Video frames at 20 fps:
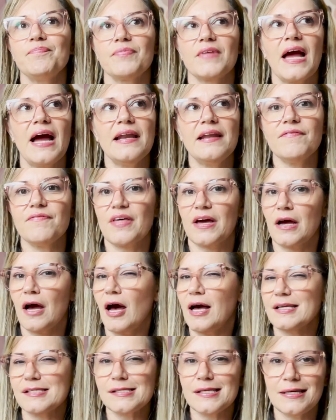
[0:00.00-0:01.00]
kind of
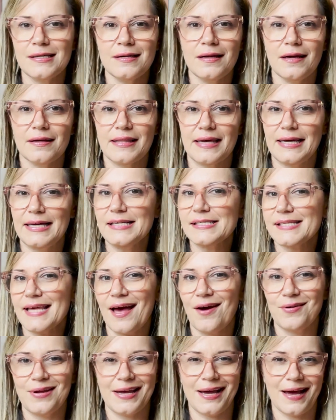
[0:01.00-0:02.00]
the East
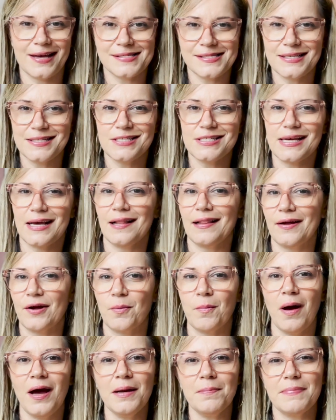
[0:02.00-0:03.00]
County cousin to
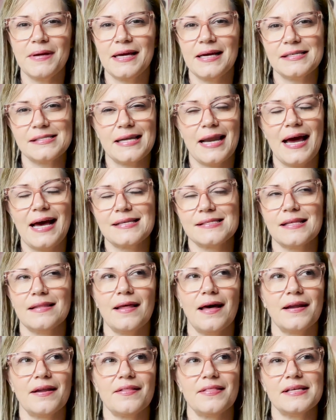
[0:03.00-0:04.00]
Claremont because it has a
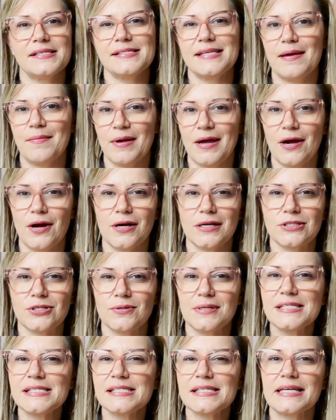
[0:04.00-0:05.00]
lot of the same
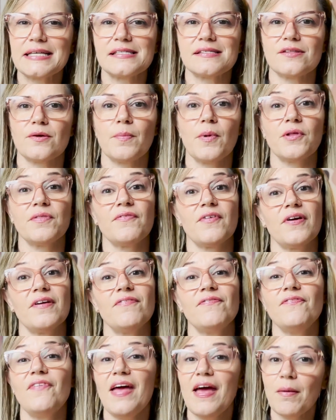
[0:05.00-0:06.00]
characteristics. They're both very
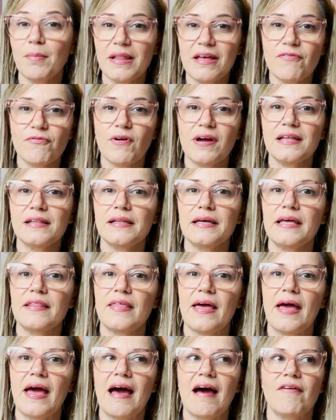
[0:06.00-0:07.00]
family friendly.
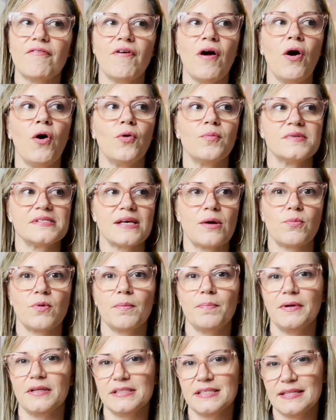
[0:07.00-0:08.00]
They have homes that were
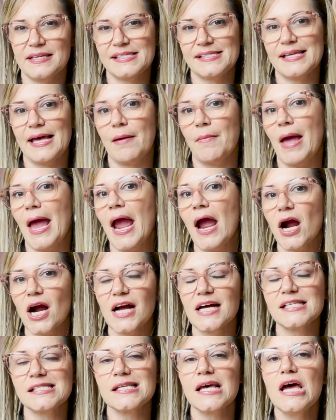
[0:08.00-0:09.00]
built in the same
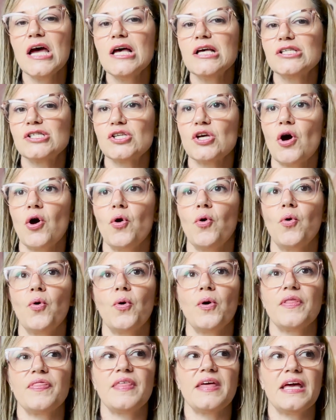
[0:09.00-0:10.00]
eras. So
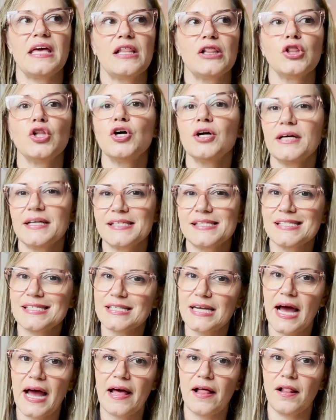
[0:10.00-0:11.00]
the look and
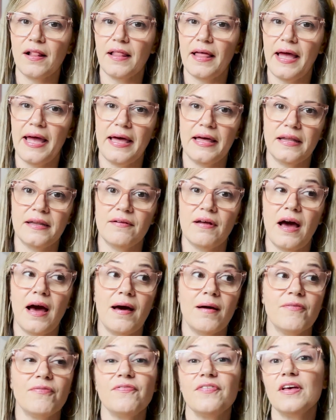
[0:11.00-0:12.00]
style and
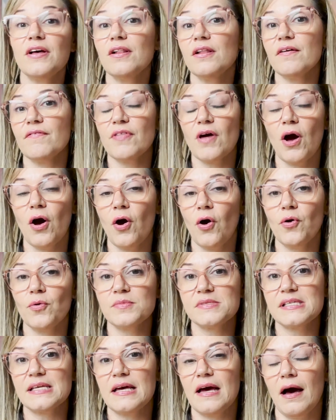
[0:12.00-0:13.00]
feel of the
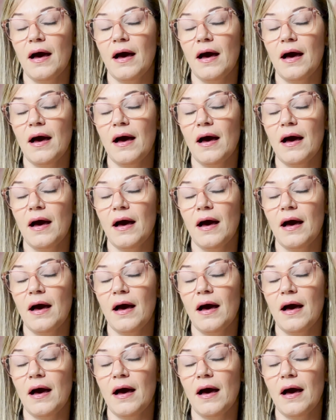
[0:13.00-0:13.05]
homes